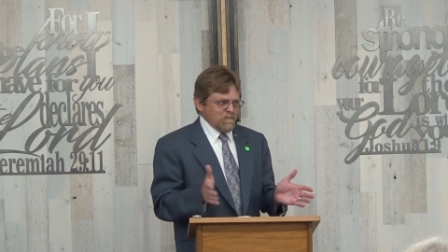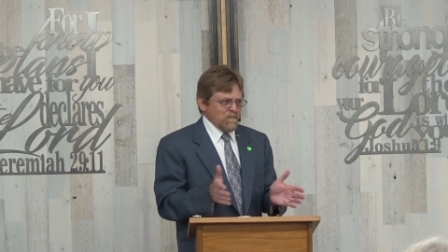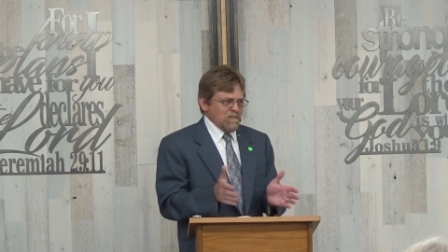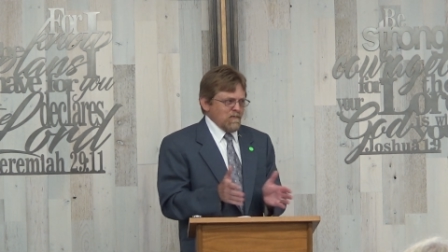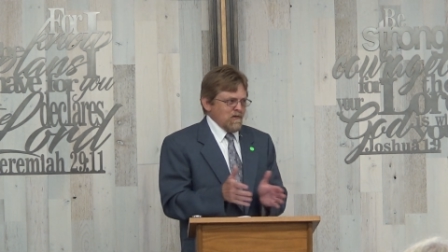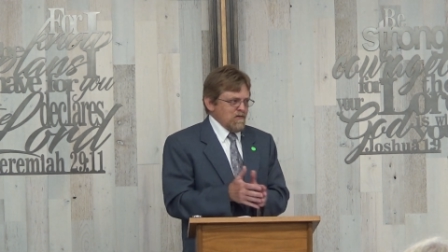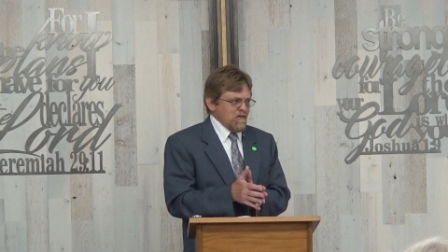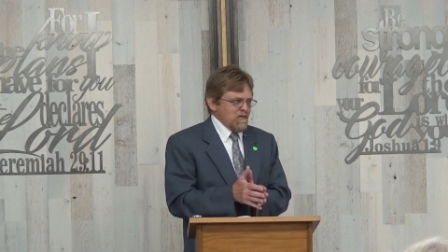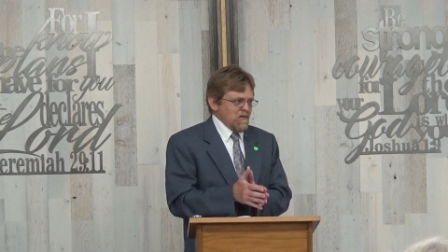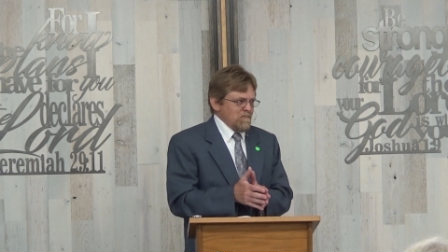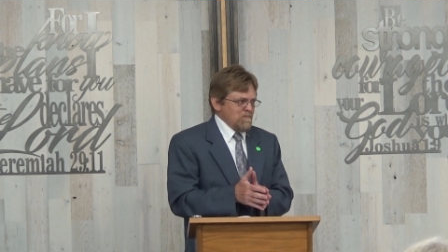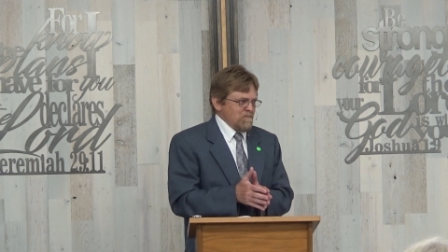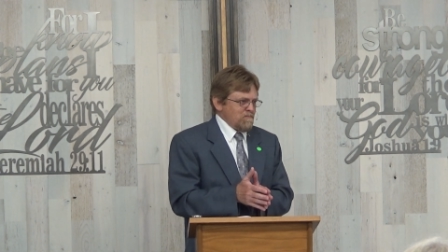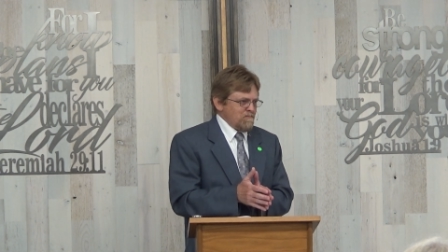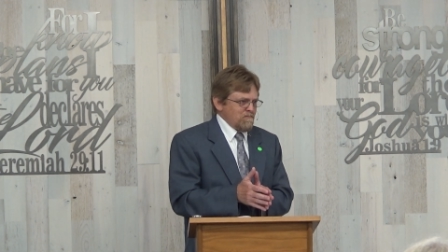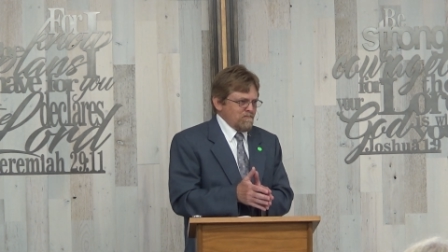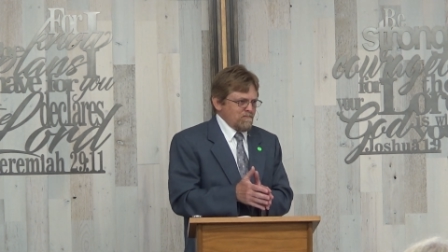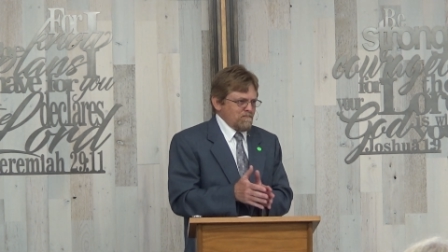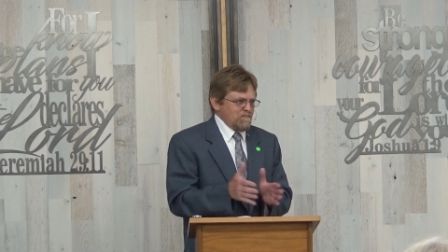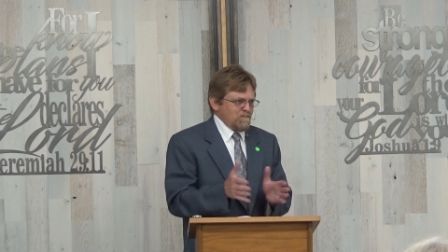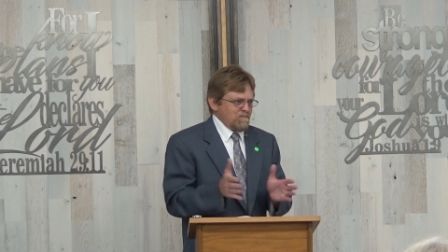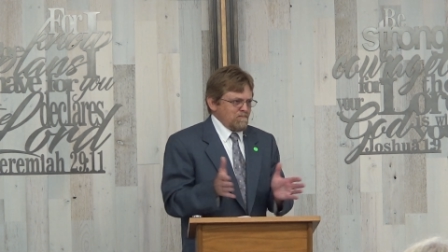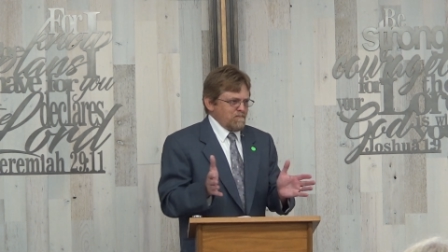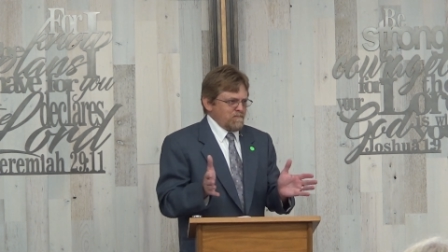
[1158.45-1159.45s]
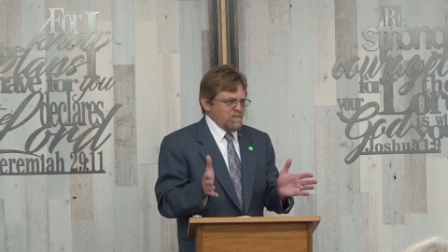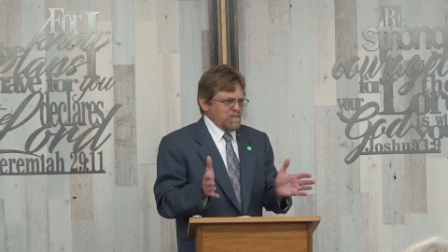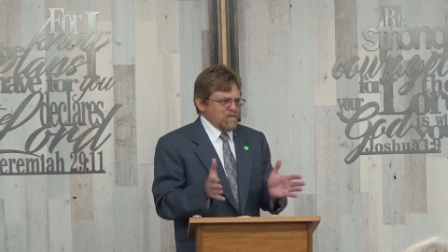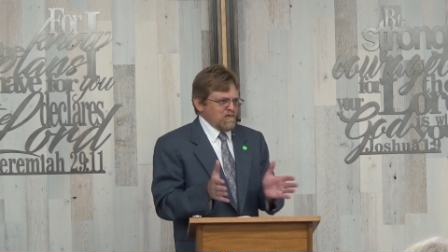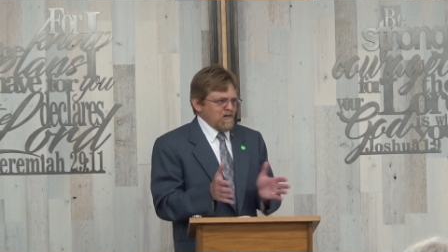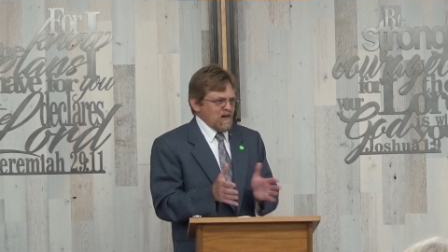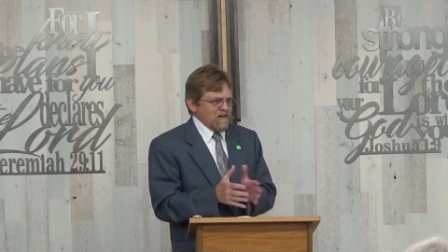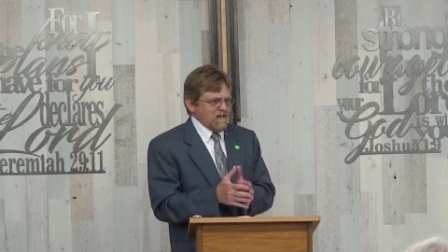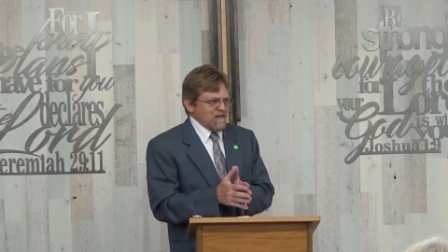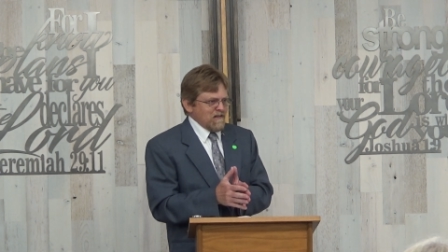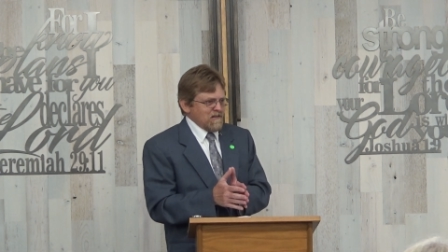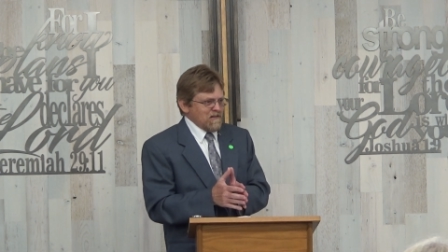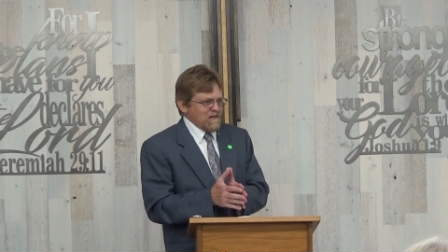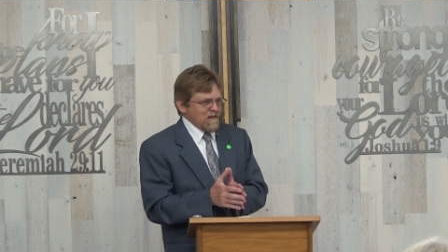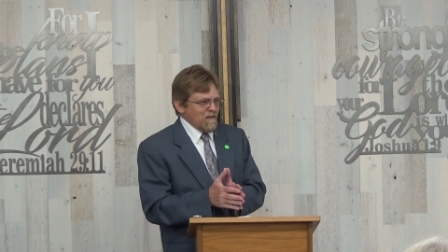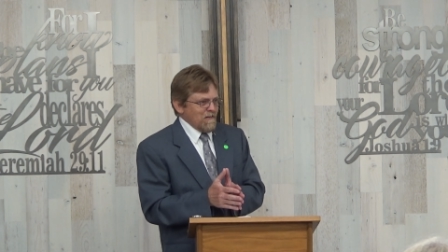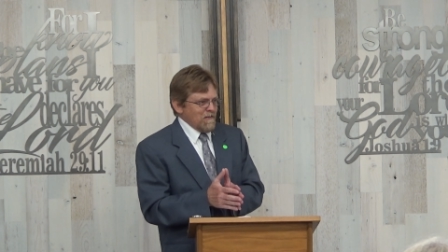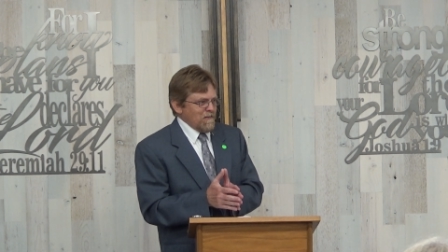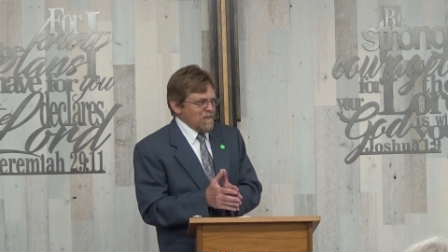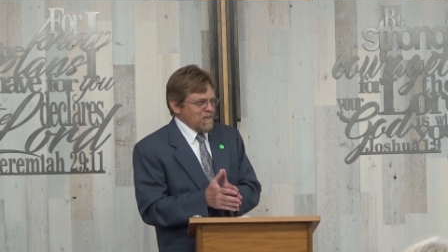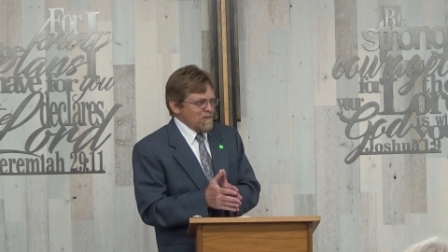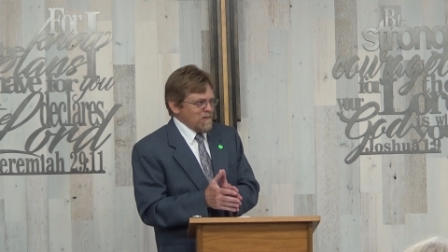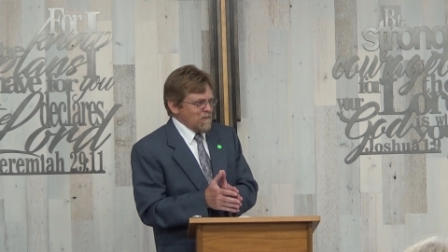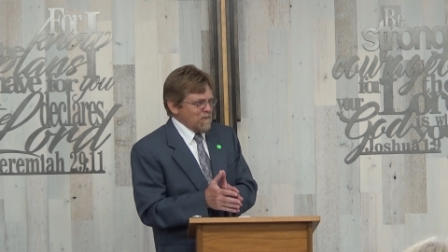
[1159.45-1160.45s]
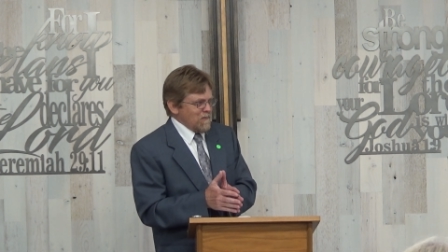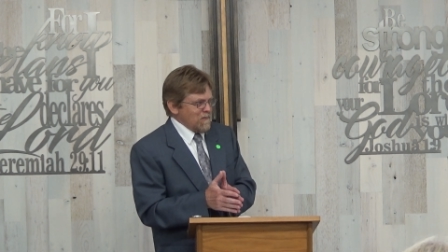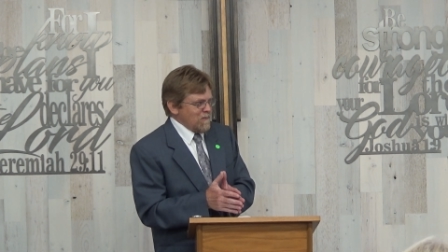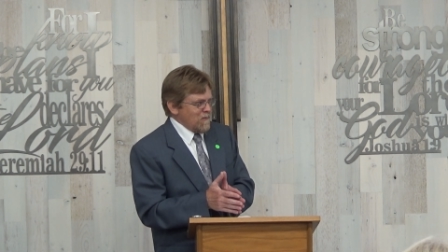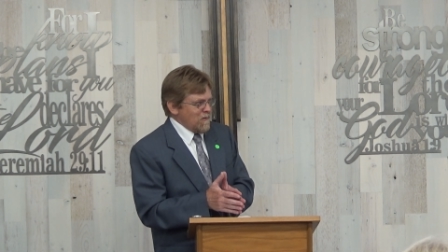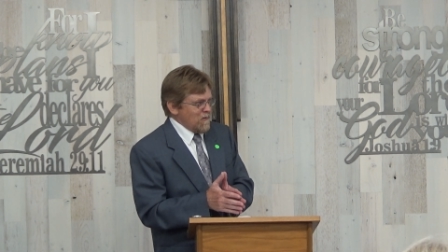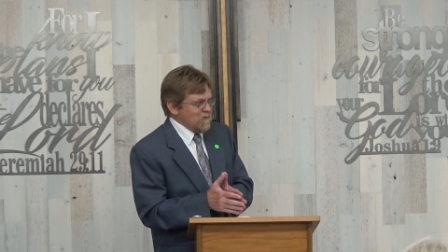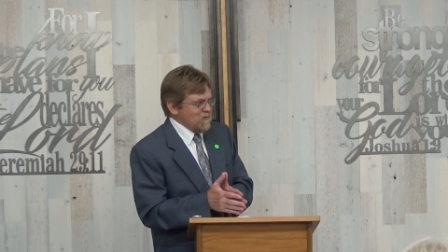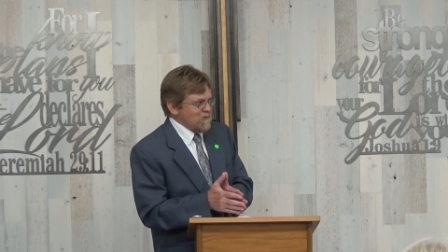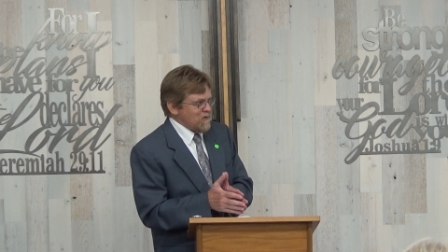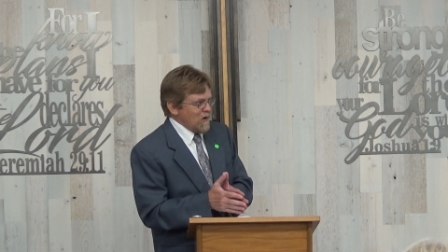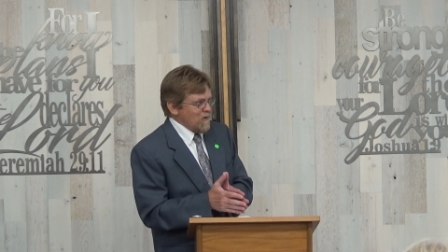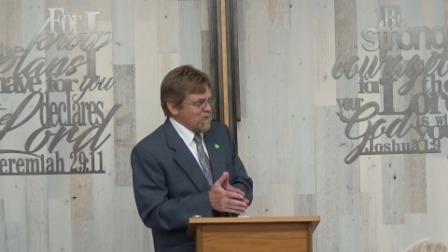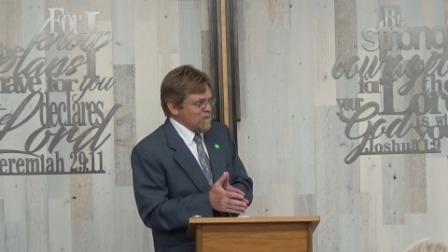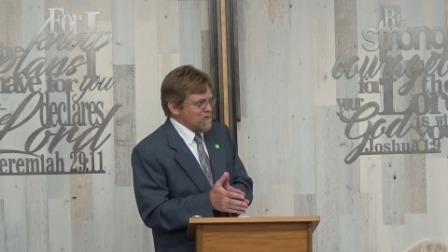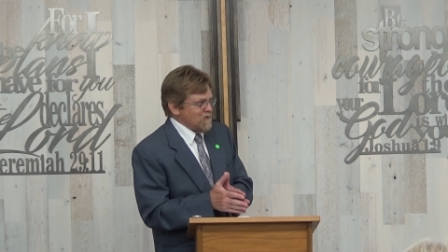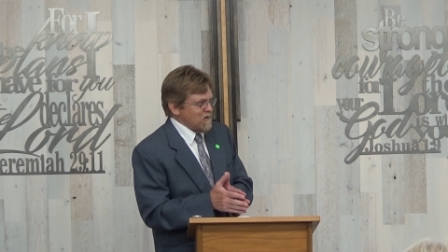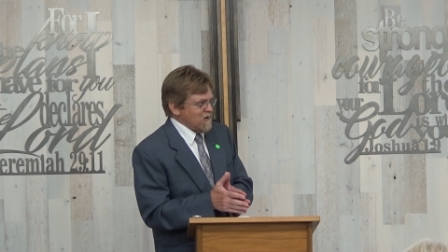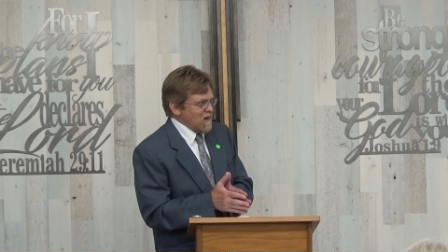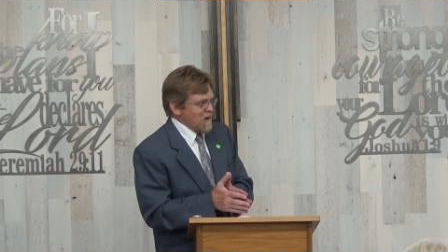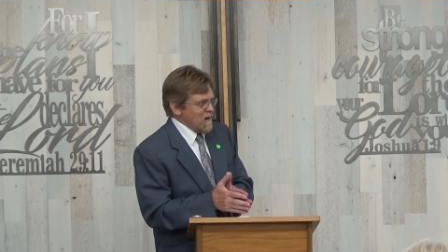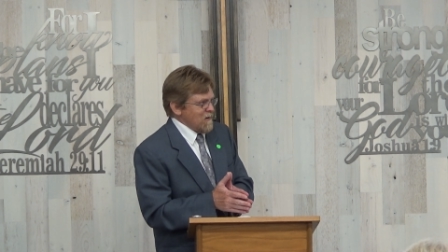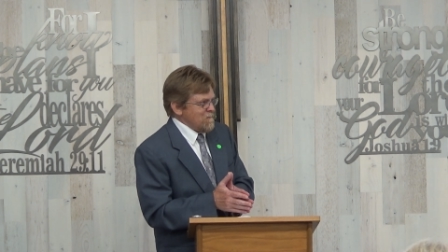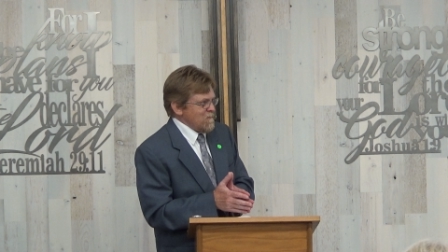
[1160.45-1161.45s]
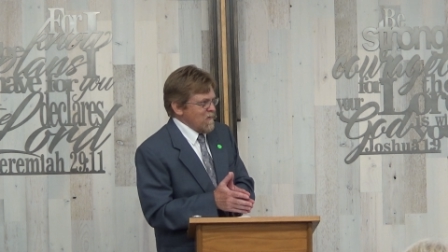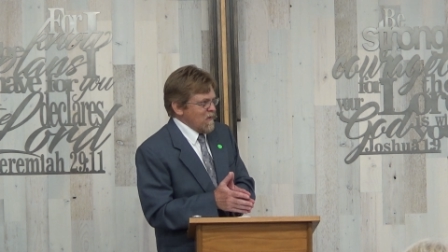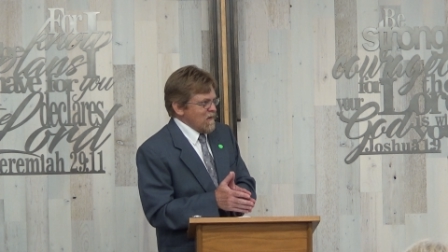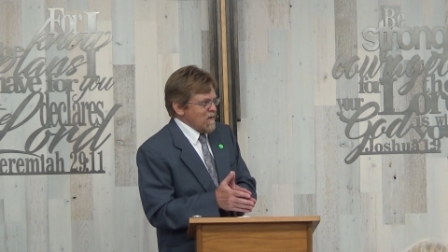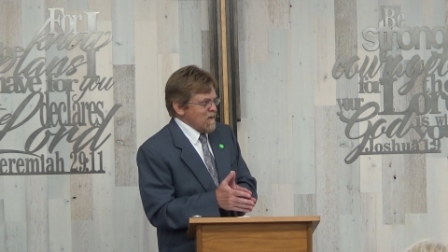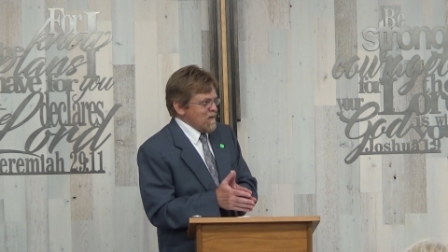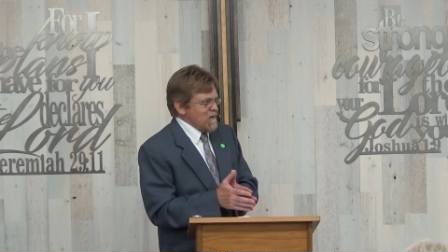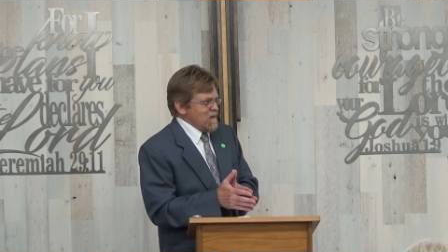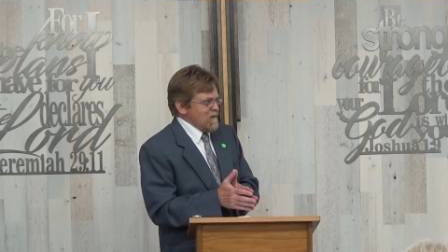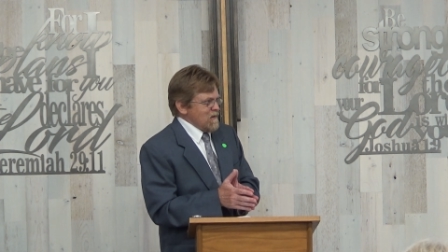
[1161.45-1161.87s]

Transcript: you can check this out on your own, own time.